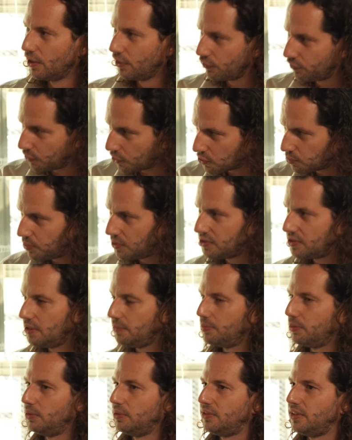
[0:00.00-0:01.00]
first
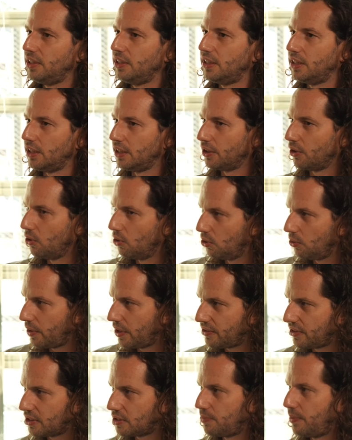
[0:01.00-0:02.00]
principle thinking,
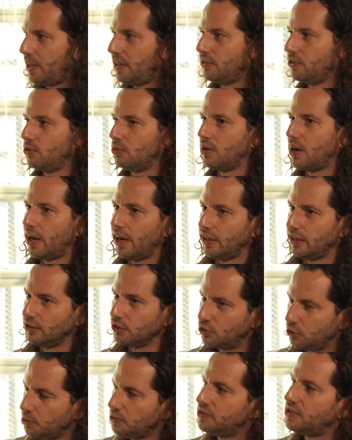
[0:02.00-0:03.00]
always explain the why,
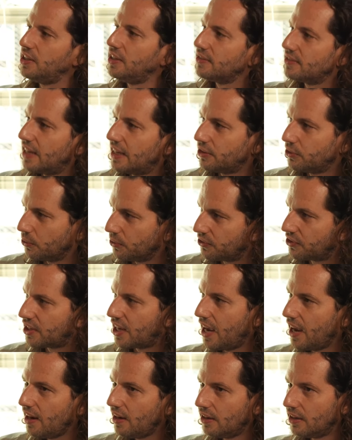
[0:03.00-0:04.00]
do things that don't
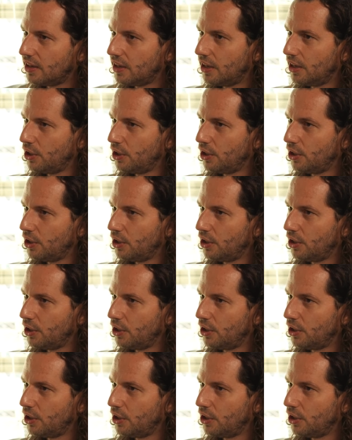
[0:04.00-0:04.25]
scale,